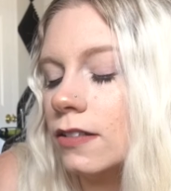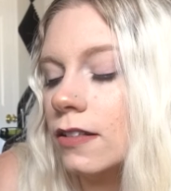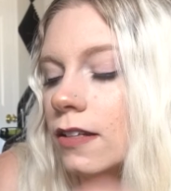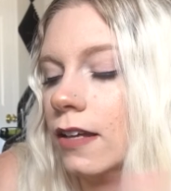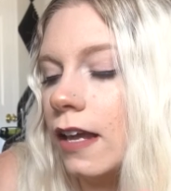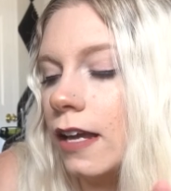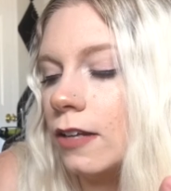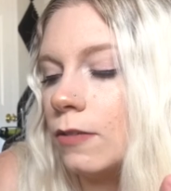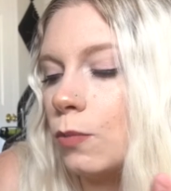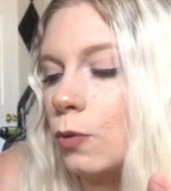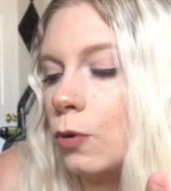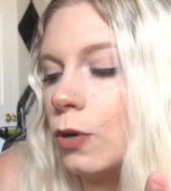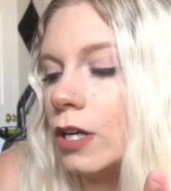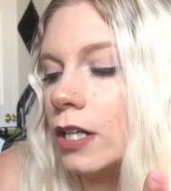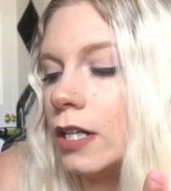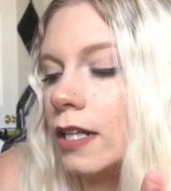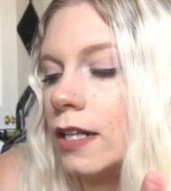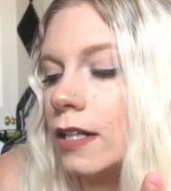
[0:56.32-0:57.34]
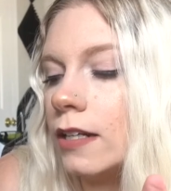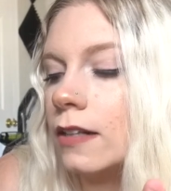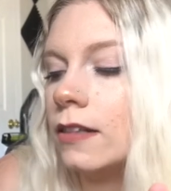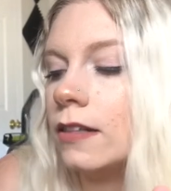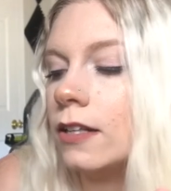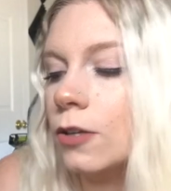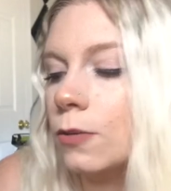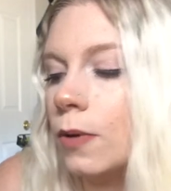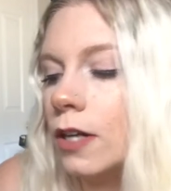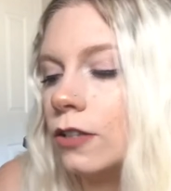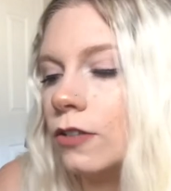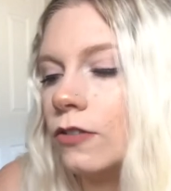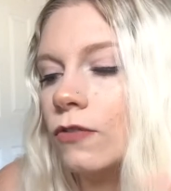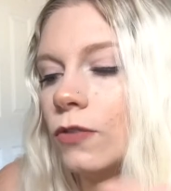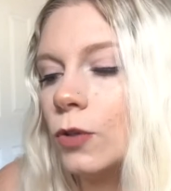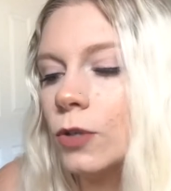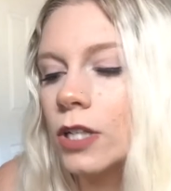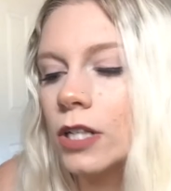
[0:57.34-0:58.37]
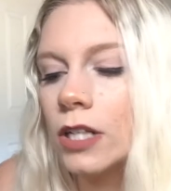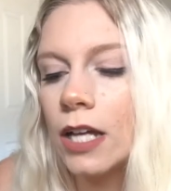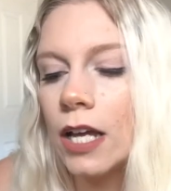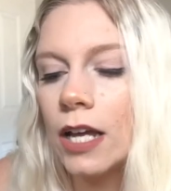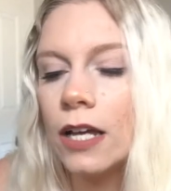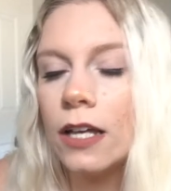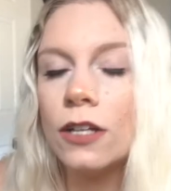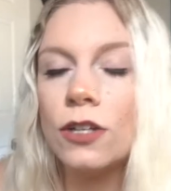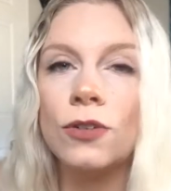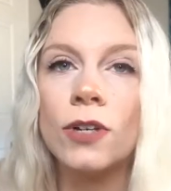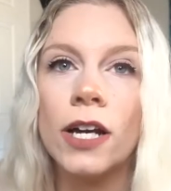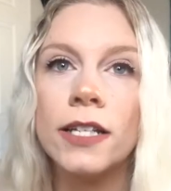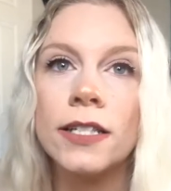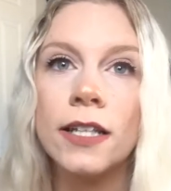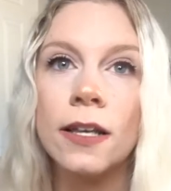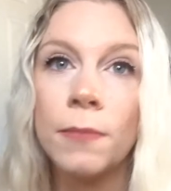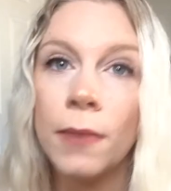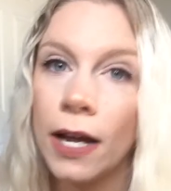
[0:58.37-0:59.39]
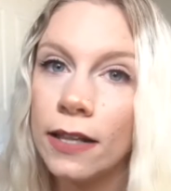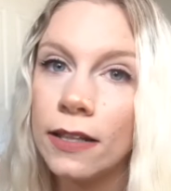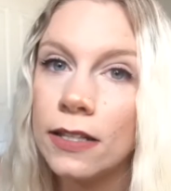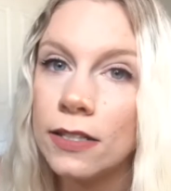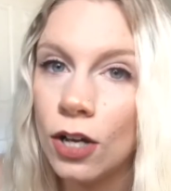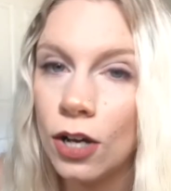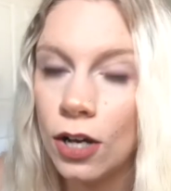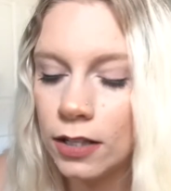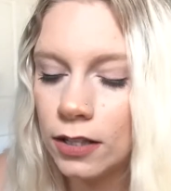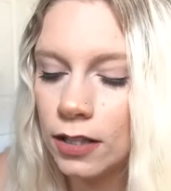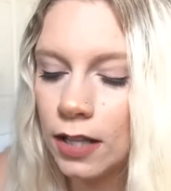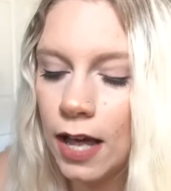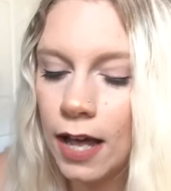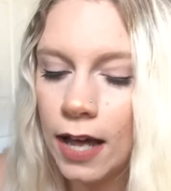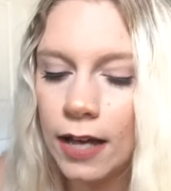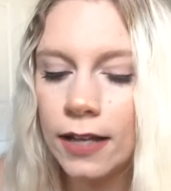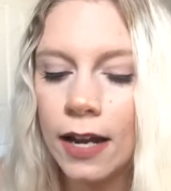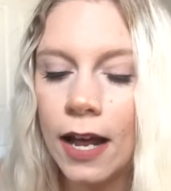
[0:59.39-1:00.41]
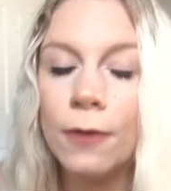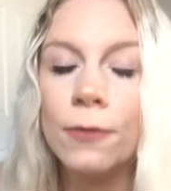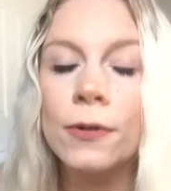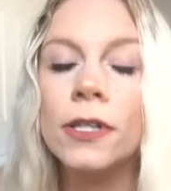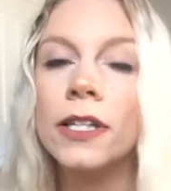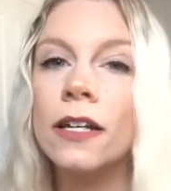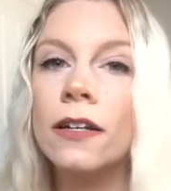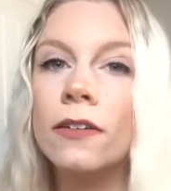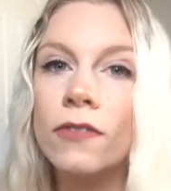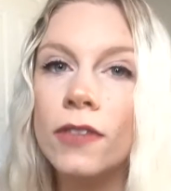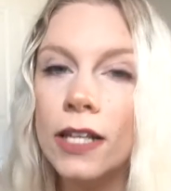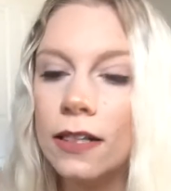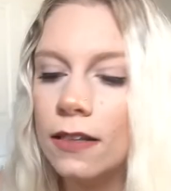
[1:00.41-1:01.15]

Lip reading: hand poured in Clearwater, Florida. You guys can buy these online. I will leave the